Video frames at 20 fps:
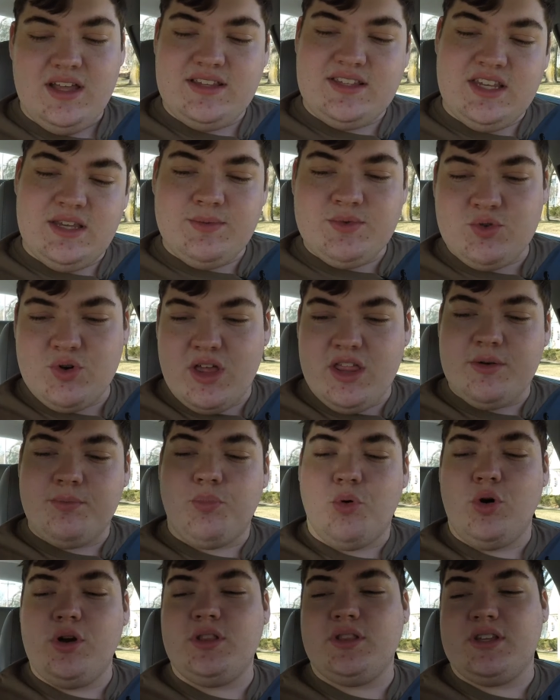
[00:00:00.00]
It seems rather
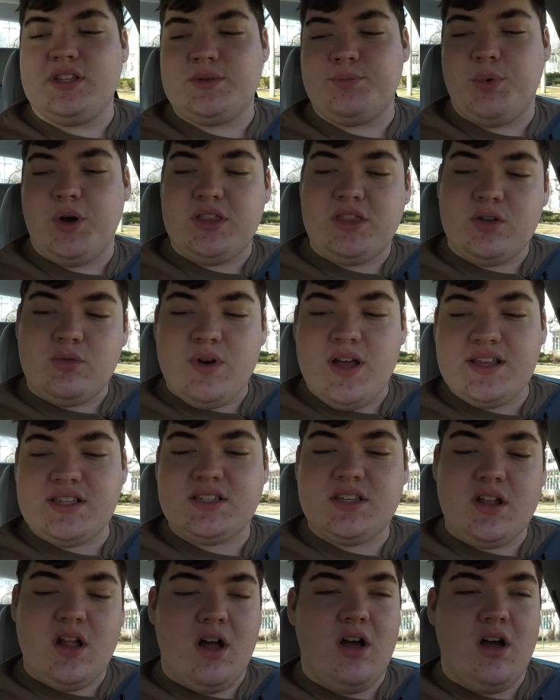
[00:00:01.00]
pointless, but the rest